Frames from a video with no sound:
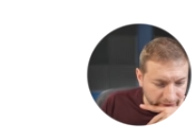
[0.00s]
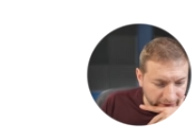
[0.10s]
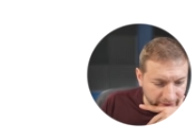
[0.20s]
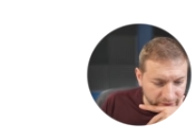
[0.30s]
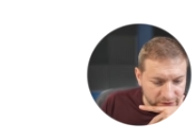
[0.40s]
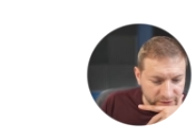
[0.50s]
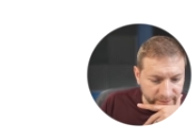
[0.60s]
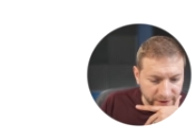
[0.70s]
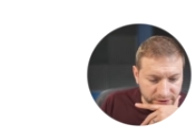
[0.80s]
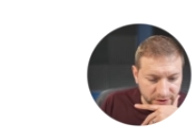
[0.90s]
They have a
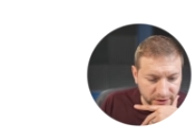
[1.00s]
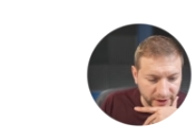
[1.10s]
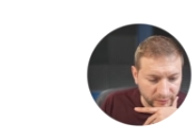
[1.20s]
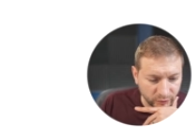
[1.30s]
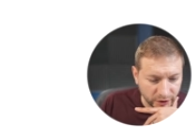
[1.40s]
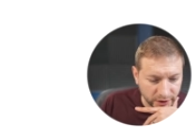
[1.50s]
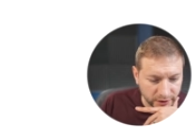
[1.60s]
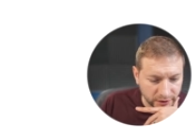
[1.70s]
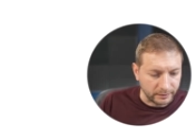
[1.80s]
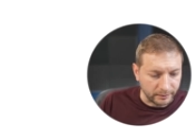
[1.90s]
special M
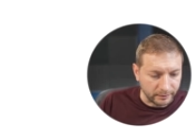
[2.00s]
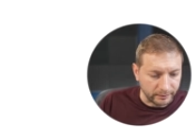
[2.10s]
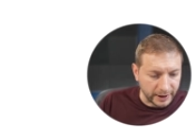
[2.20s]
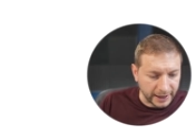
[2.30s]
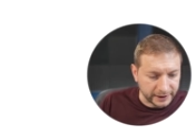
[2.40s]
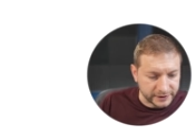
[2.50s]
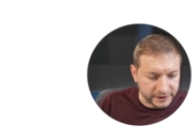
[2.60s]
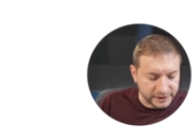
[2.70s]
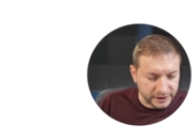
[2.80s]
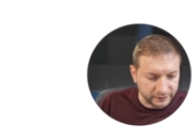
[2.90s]
one, Mac
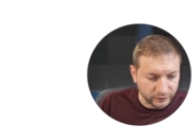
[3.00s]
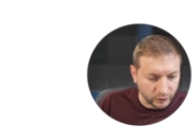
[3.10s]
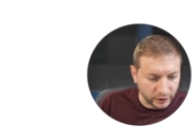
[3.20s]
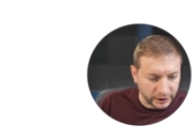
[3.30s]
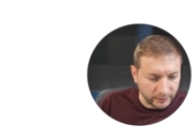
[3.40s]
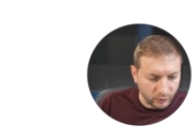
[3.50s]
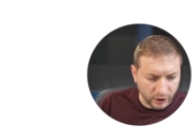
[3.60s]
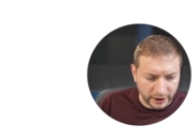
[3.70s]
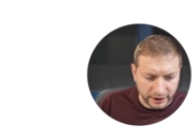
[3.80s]
sixty-four M one.